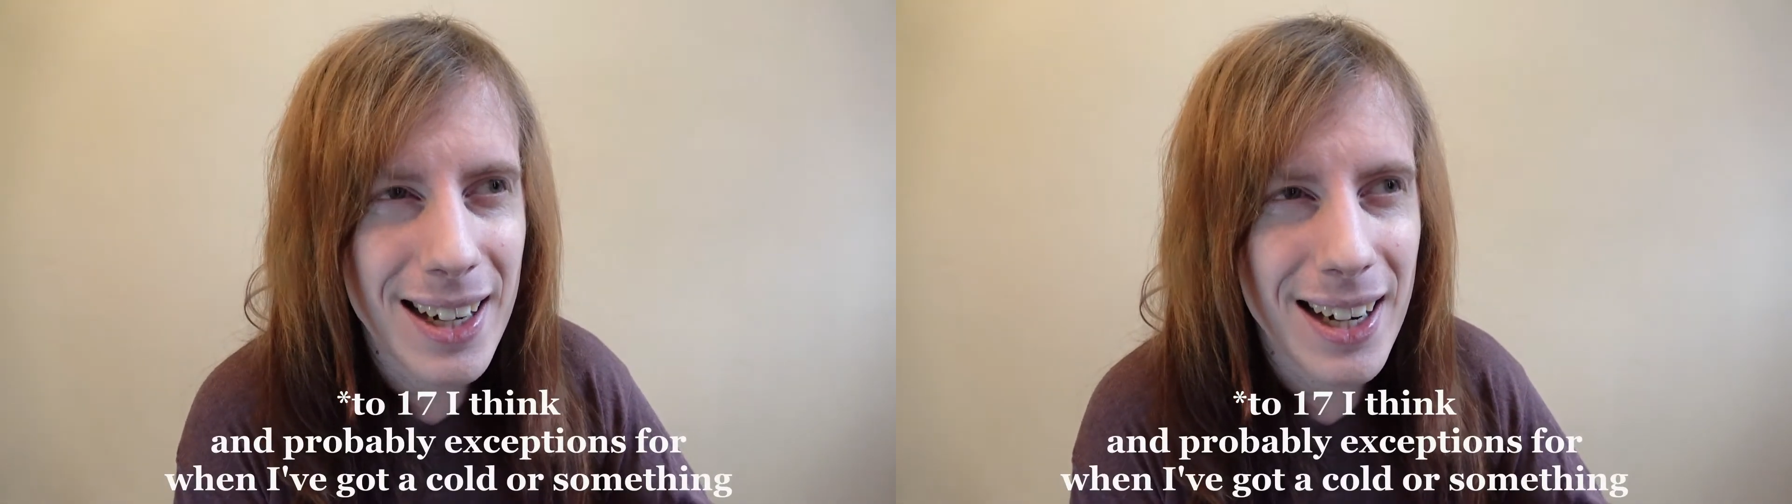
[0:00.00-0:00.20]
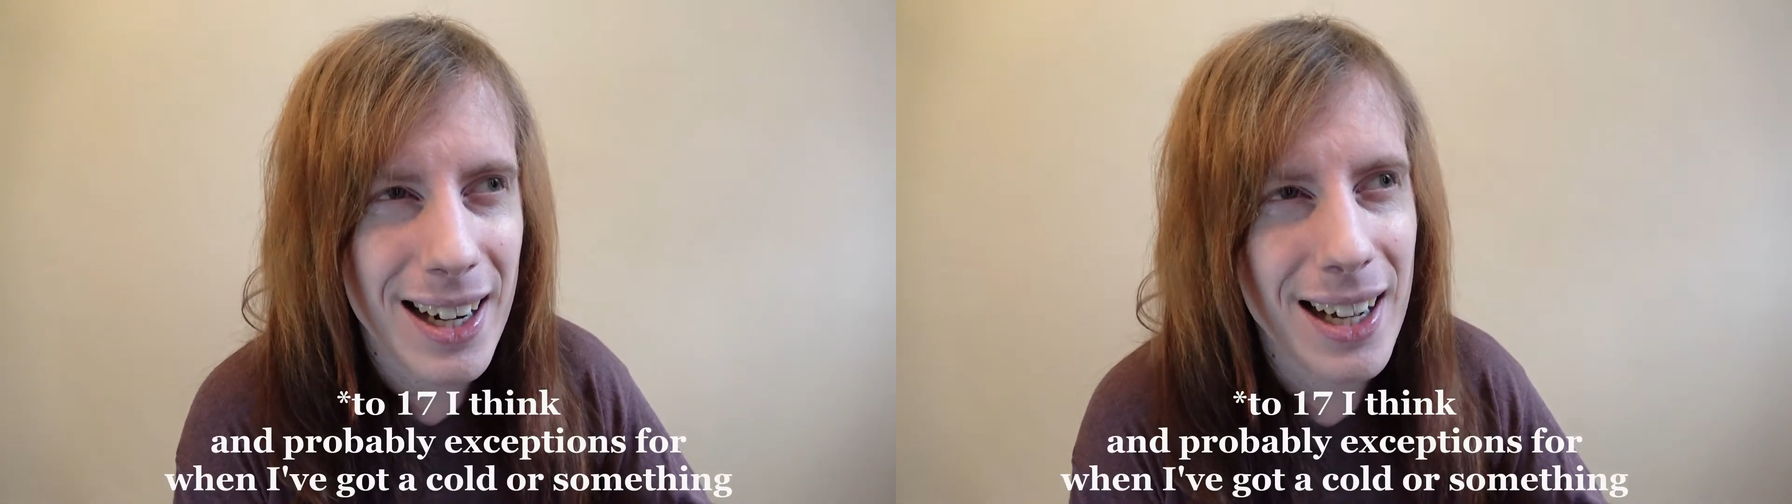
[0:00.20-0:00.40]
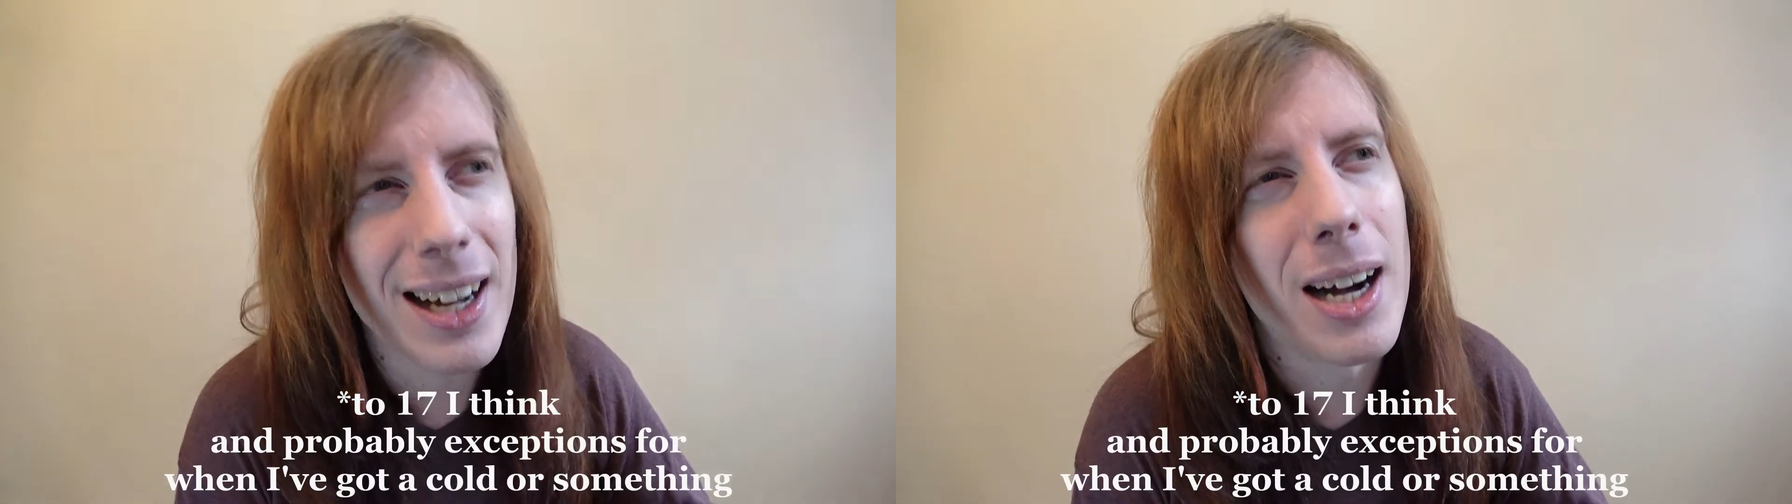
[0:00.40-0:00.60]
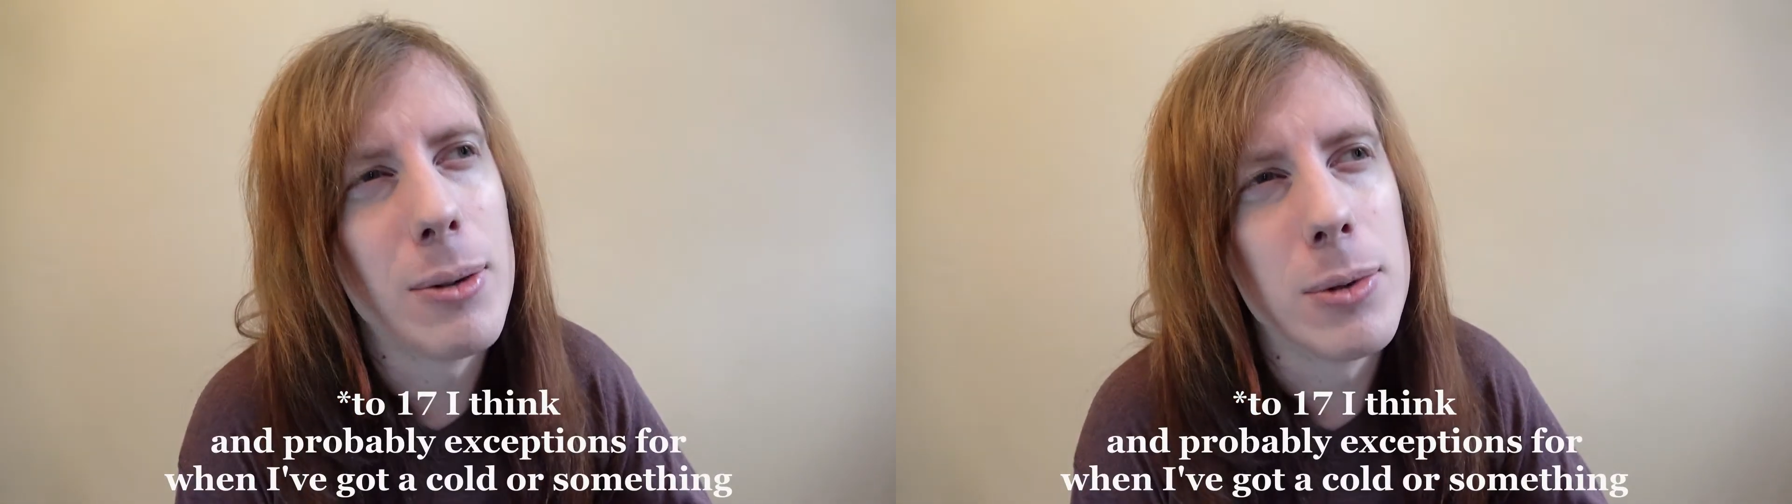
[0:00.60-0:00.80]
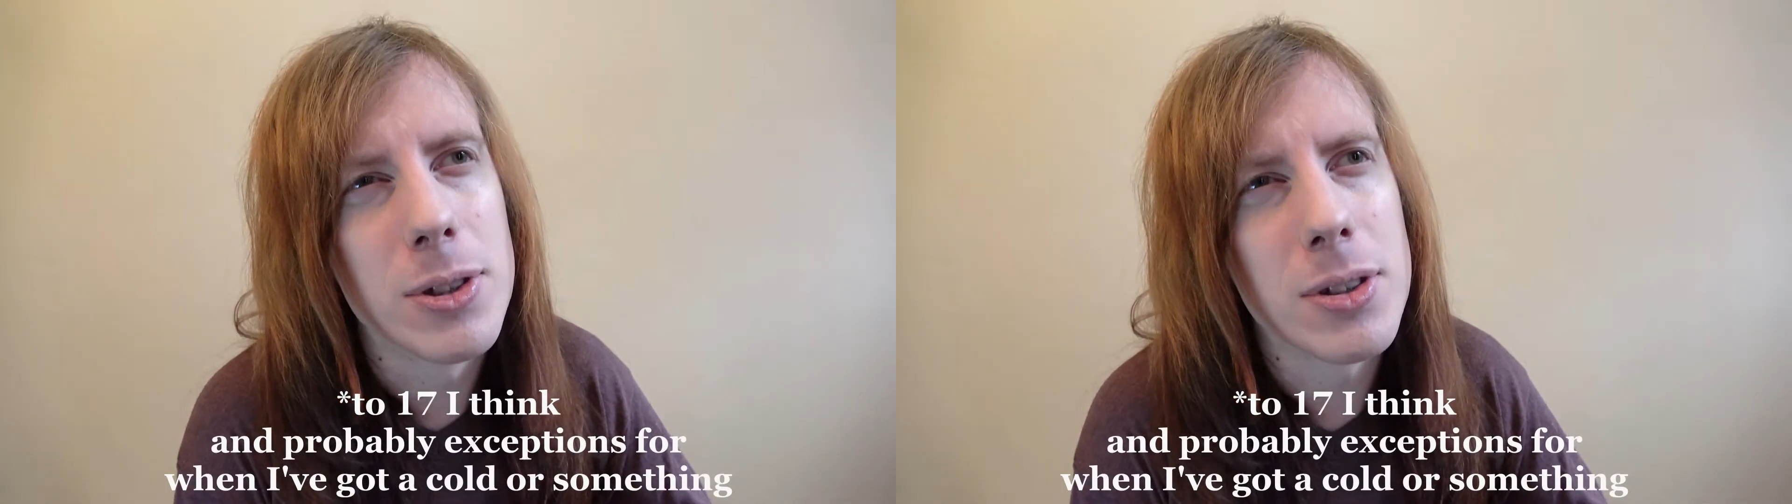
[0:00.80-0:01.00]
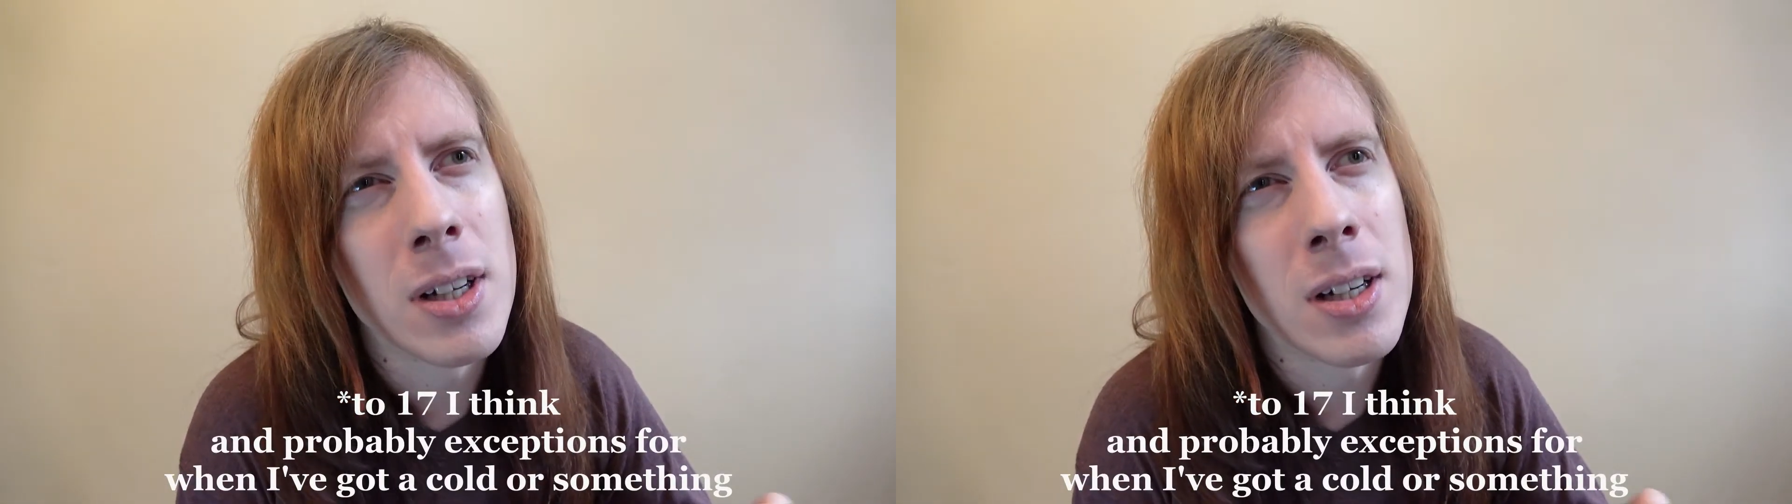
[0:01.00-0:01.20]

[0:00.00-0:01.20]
I, I would